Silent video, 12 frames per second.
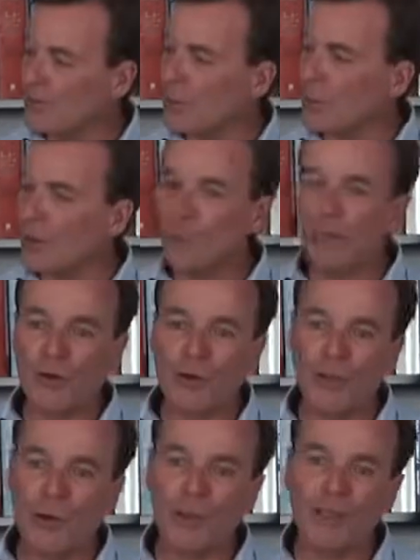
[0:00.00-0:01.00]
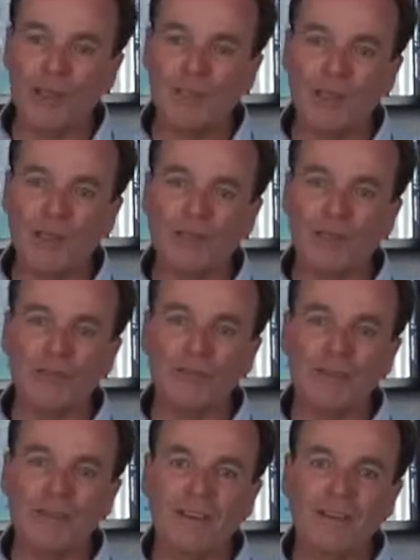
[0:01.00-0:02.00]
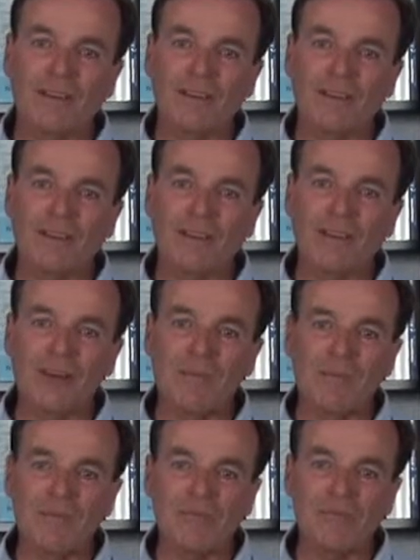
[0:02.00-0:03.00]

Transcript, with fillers: thought I wanted to work in because I, um,